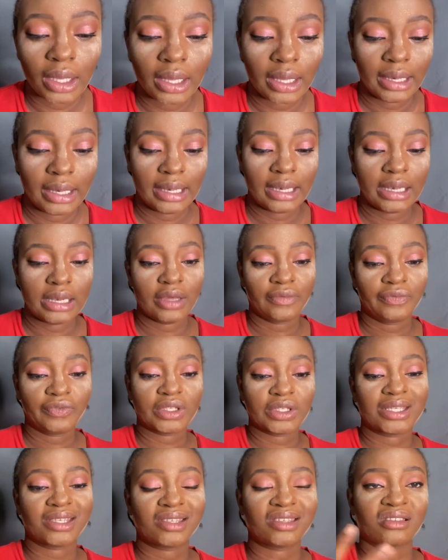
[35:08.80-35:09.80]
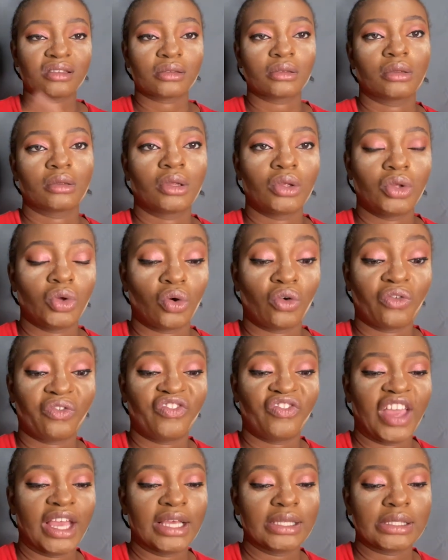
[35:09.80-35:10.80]
Lifts your
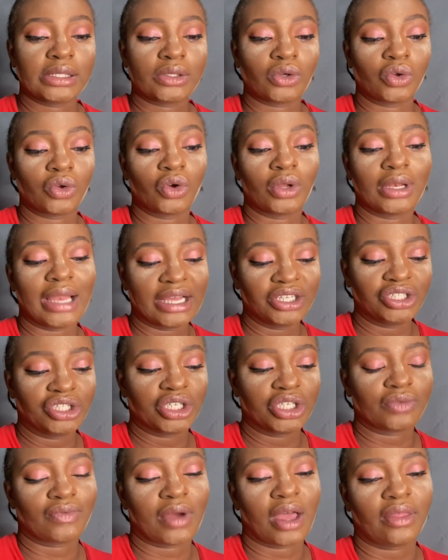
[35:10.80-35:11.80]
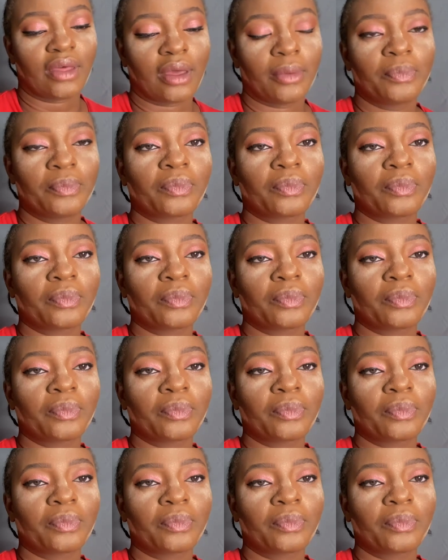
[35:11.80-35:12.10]
face, or your lashes rather.